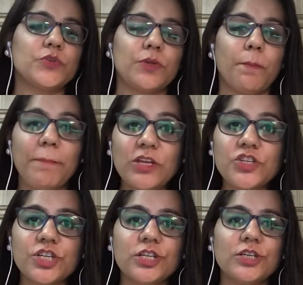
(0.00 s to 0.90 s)
or some
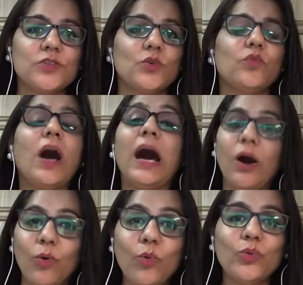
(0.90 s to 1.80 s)
pictures of
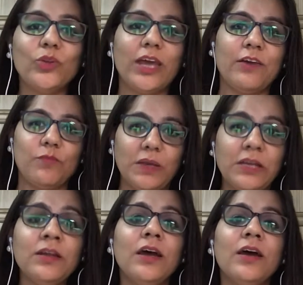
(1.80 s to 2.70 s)
how they have been